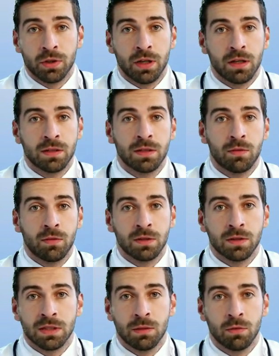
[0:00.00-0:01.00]
But for
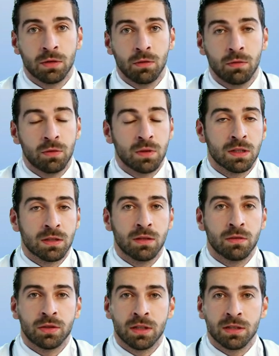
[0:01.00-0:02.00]
seniors,
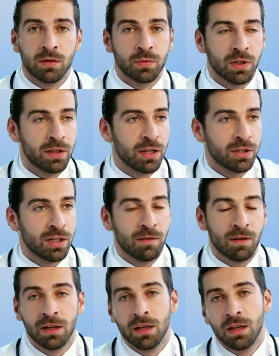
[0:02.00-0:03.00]
eggs may be the
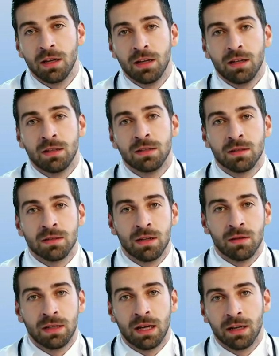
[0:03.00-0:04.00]
most overlooked
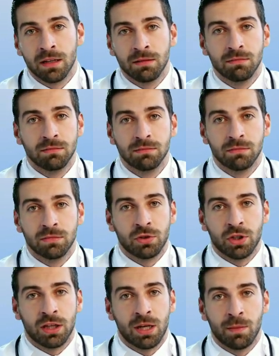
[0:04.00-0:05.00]
tool for
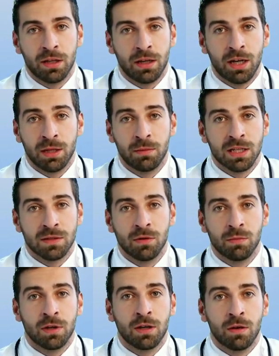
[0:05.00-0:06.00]
regaining leg
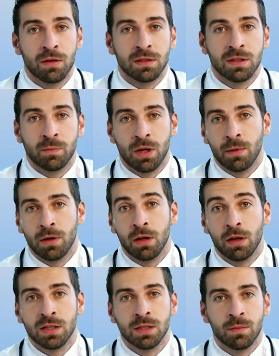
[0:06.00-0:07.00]
strength,
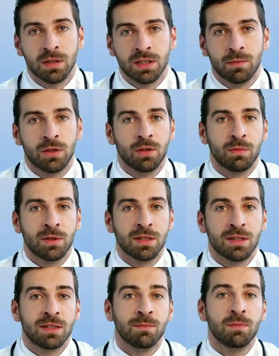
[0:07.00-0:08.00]
stability, and
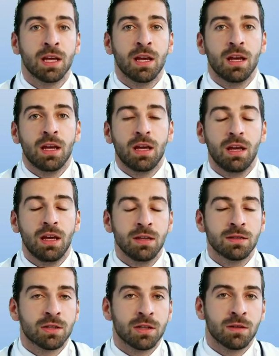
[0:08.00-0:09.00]
balance,
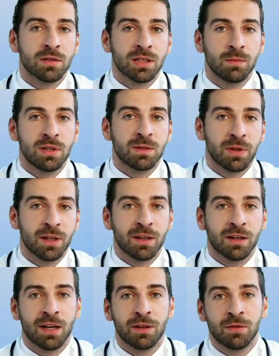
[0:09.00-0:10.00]
faster than you'd
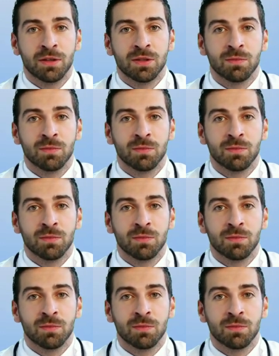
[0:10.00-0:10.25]
expect.